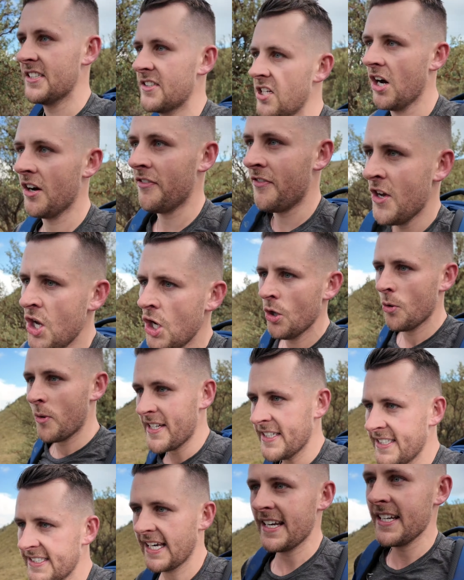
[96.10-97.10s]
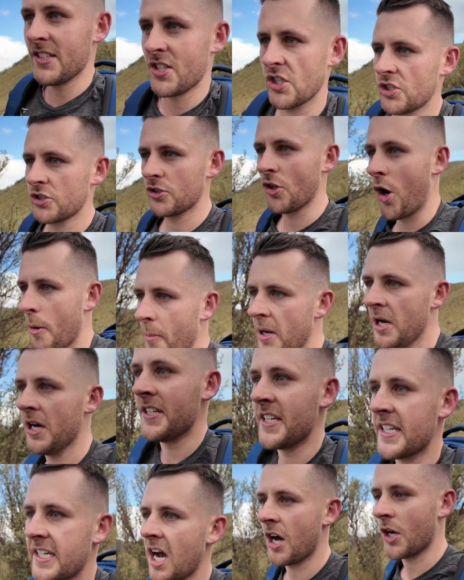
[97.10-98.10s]
is tough, when it's saying to stop
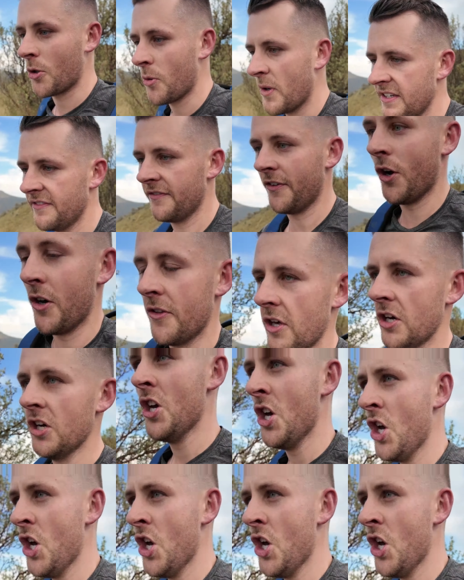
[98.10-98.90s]
and you can't go any further,